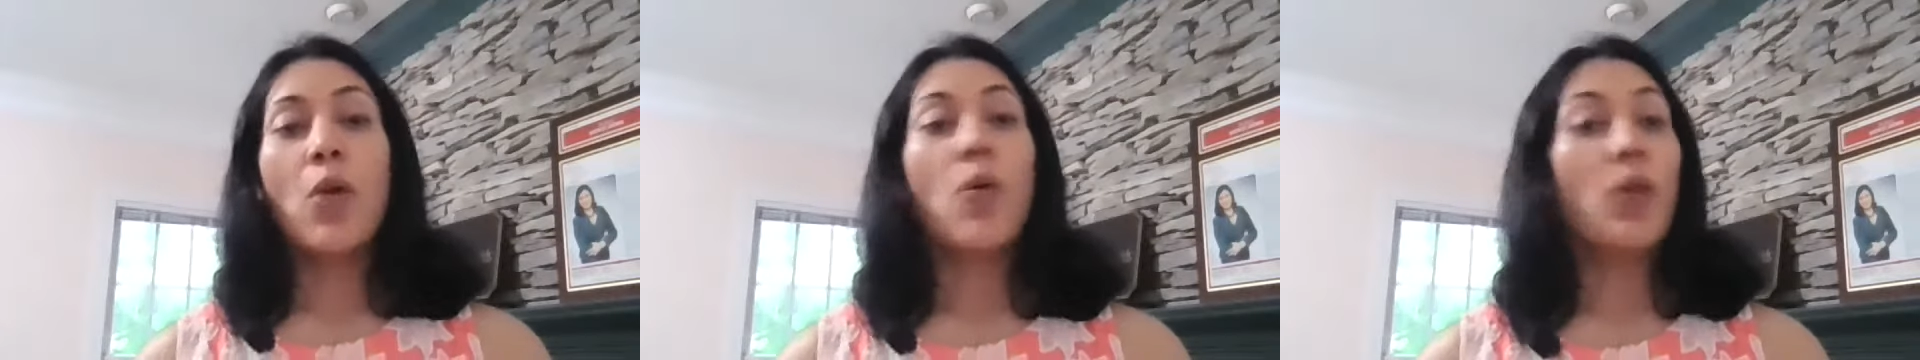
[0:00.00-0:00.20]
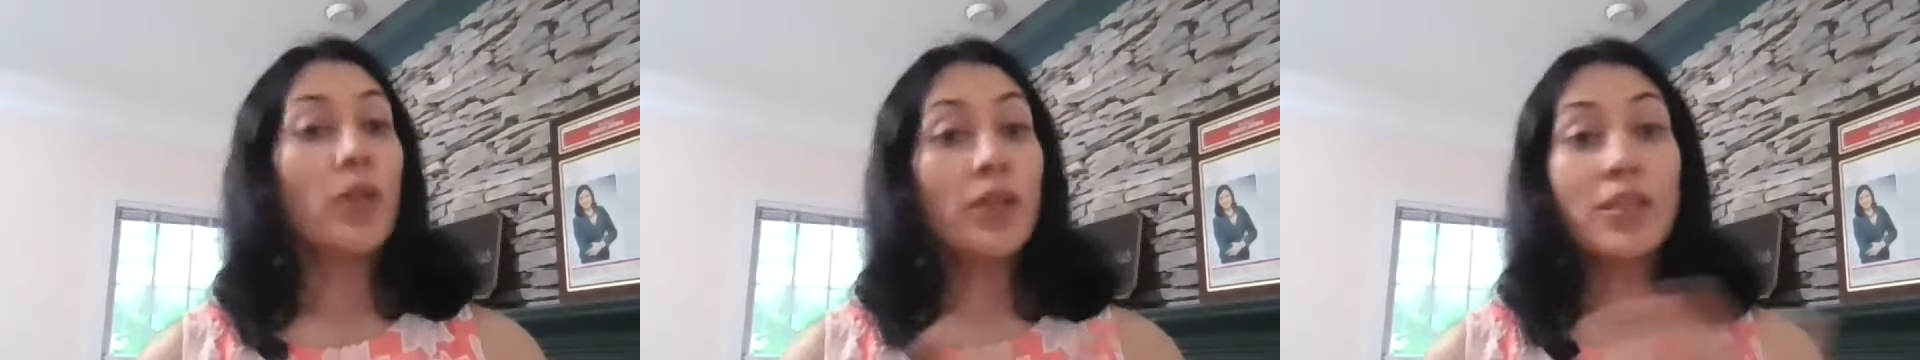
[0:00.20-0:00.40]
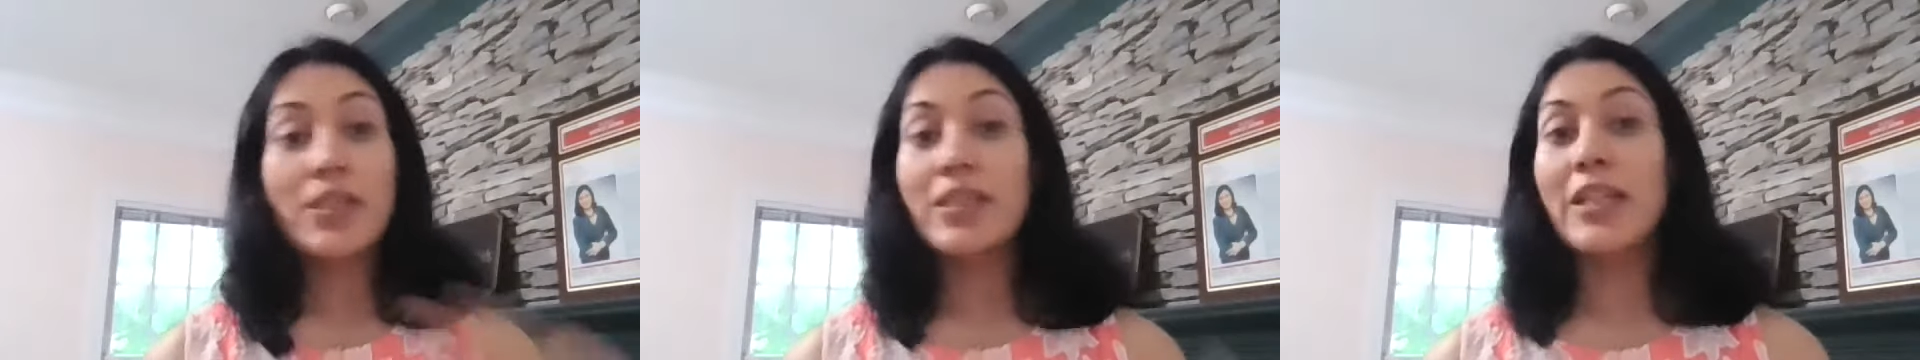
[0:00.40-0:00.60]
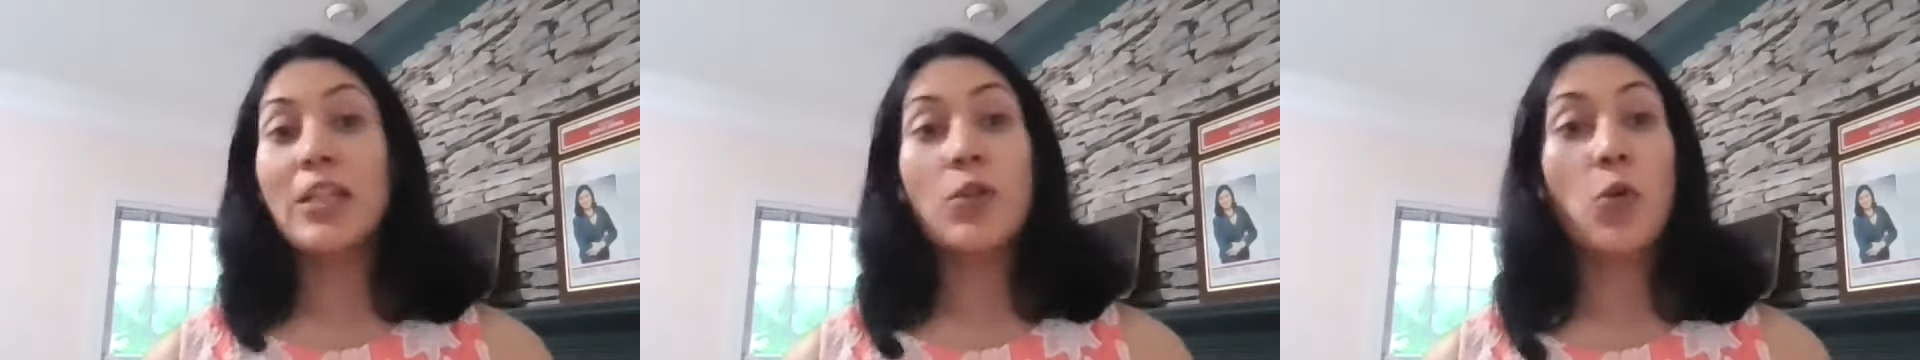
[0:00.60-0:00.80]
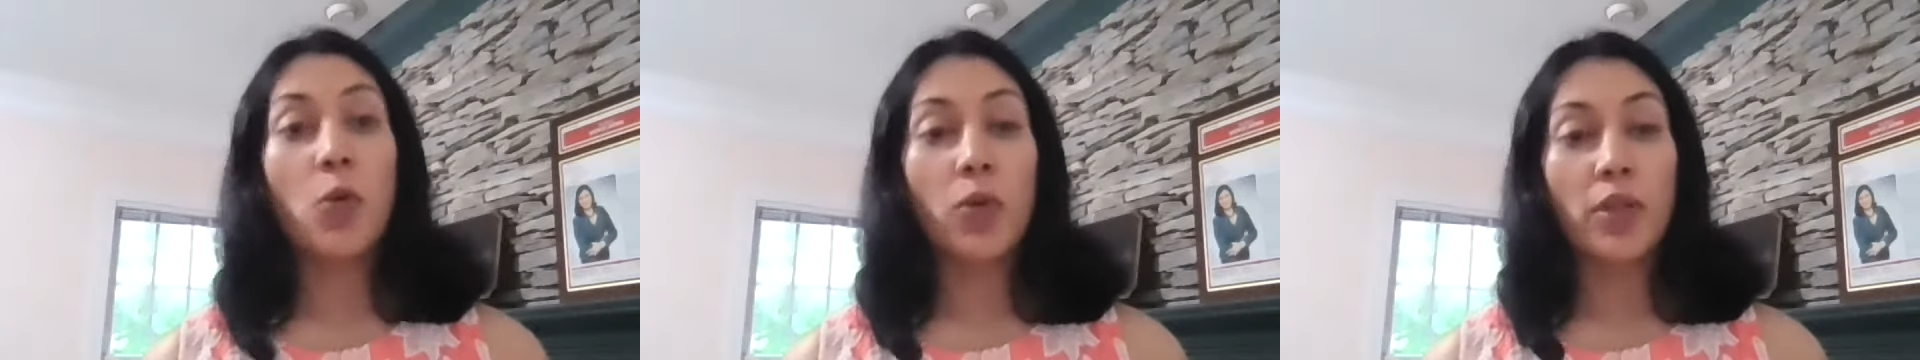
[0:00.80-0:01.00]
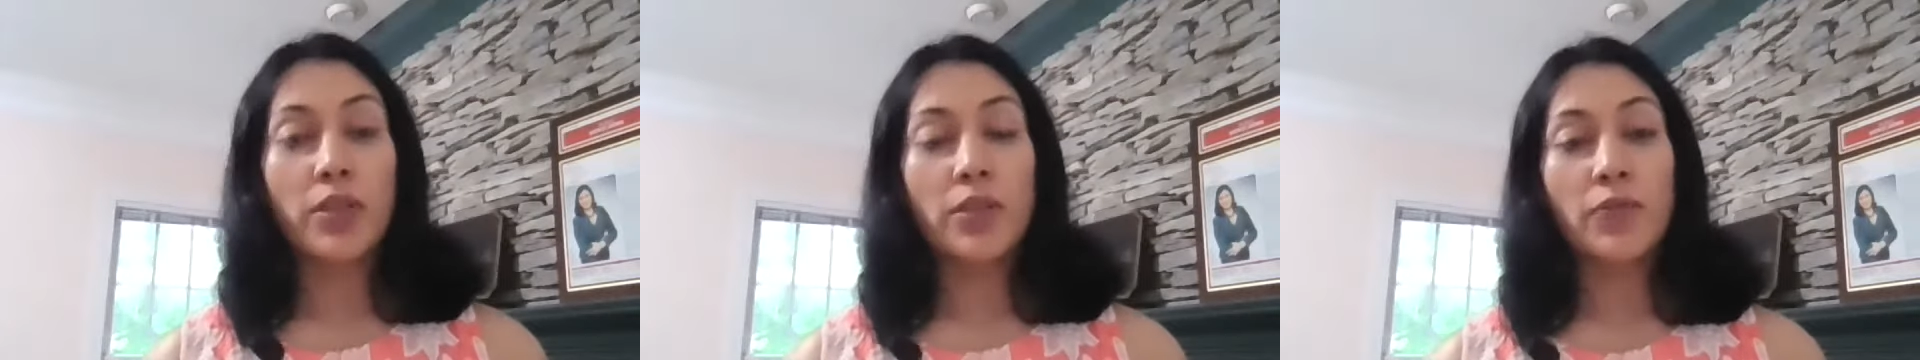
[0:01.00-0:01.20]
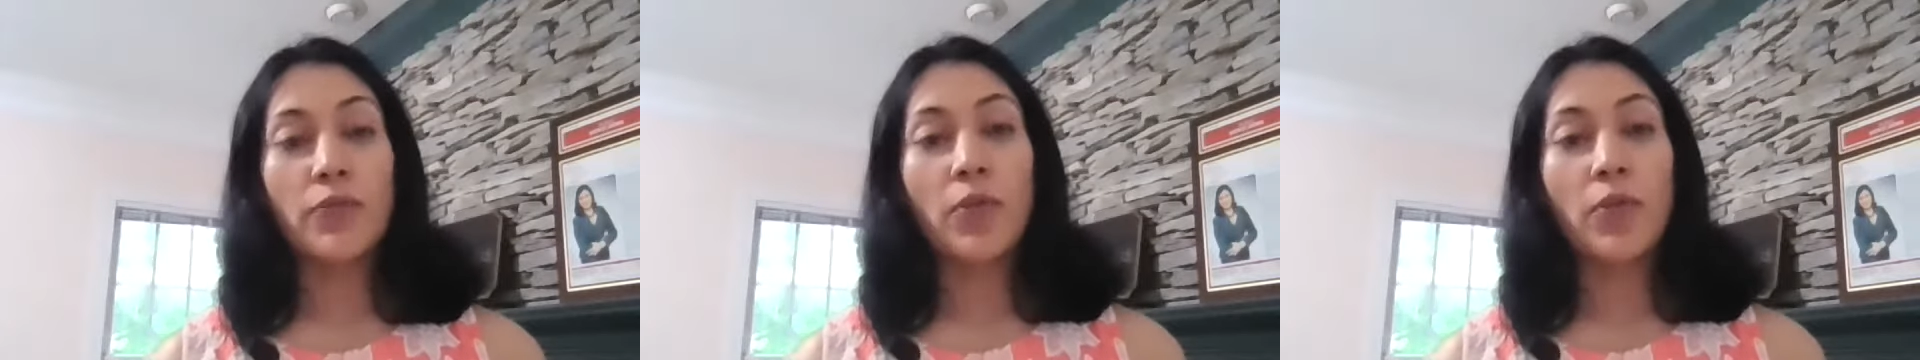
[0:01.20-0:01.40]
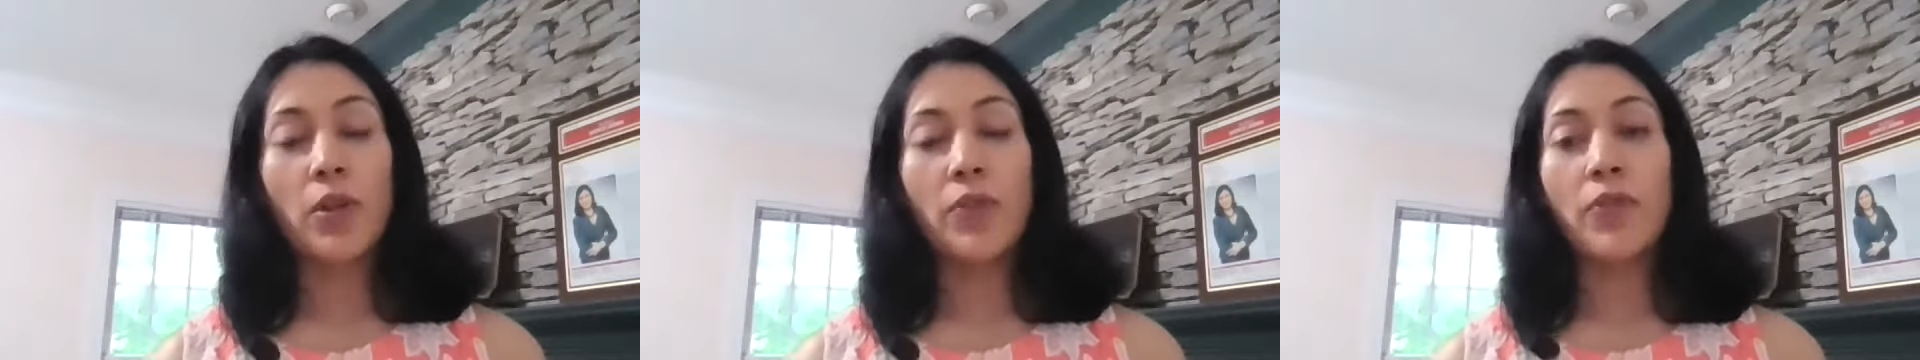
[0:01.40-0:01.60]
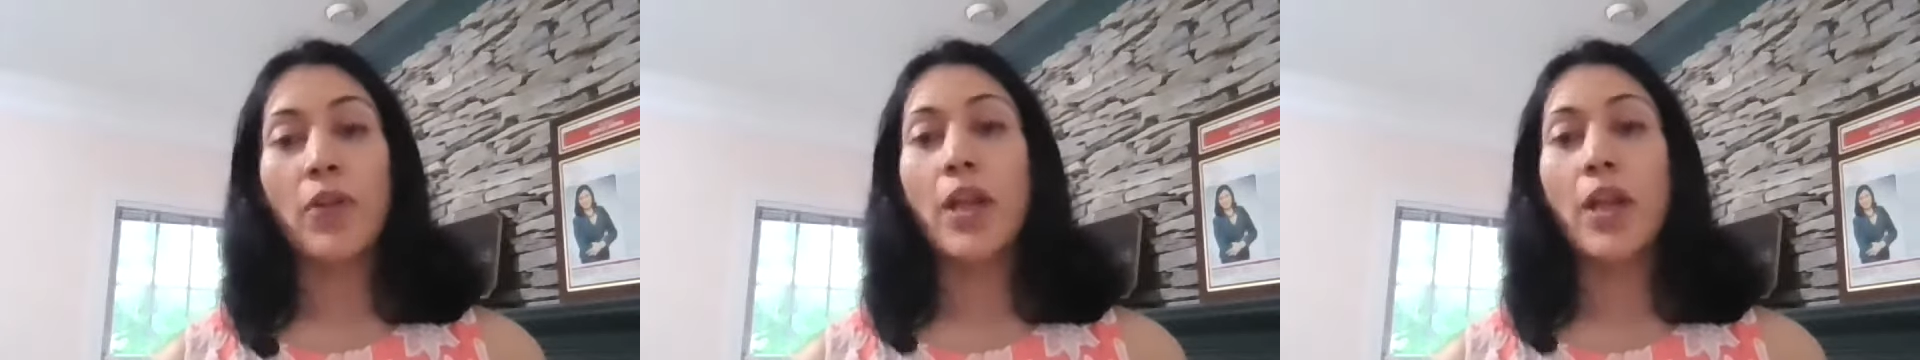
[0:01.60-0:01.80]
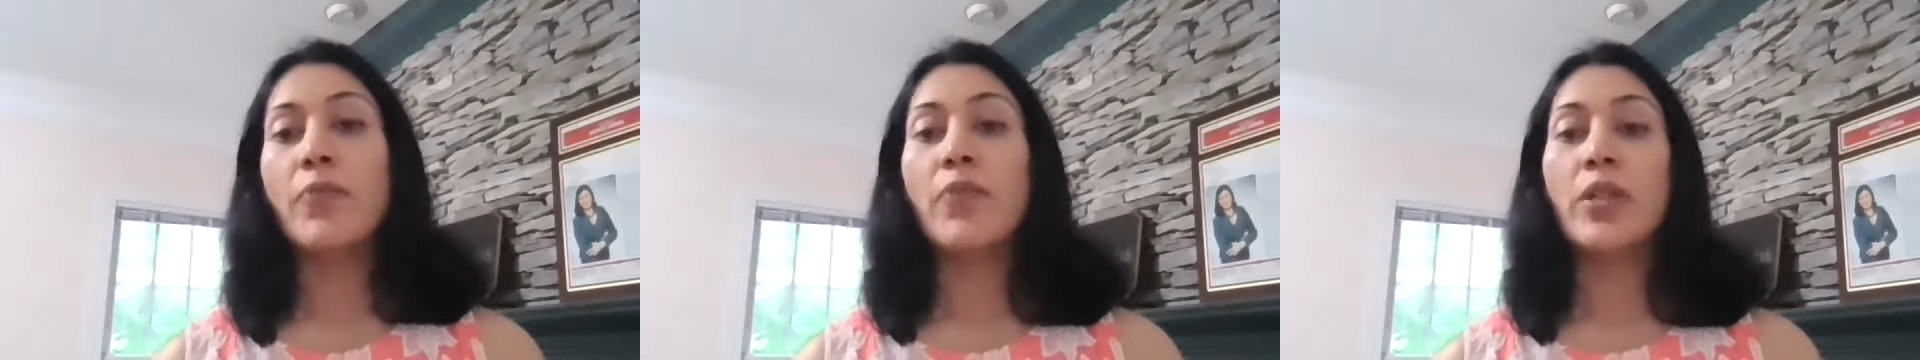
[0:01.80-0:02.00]
all the stakeholders involved,
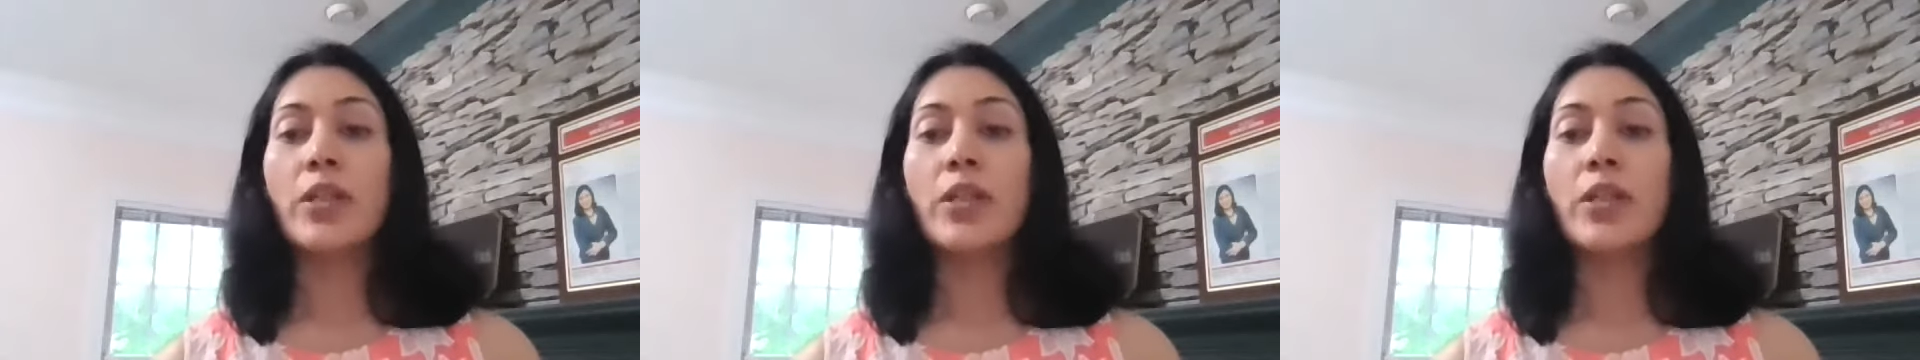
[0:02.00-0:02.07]
right?